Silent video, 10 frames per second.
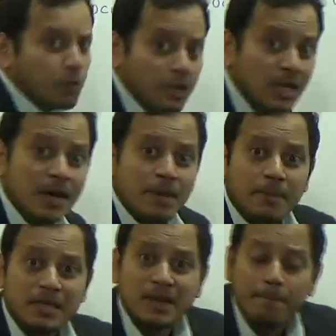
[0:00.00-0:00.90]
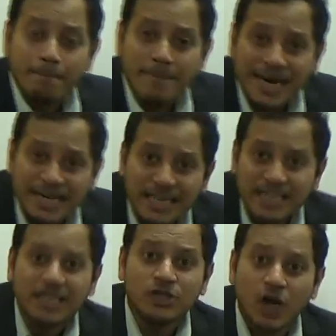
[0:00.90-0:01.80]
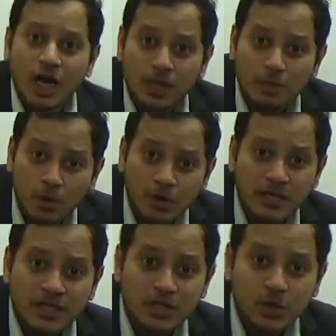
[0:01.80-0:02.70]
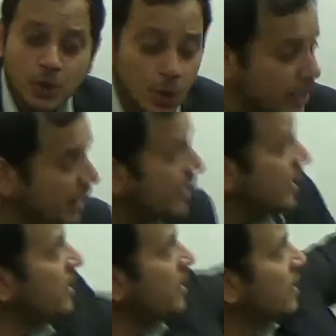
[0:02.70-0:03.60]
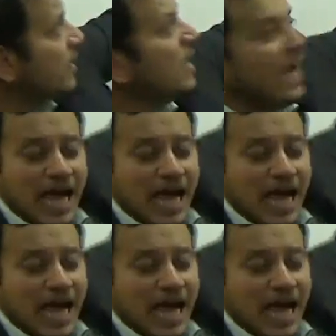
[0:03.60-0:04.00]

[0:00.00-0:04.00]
Pole, but the magnetic North Pole is located here,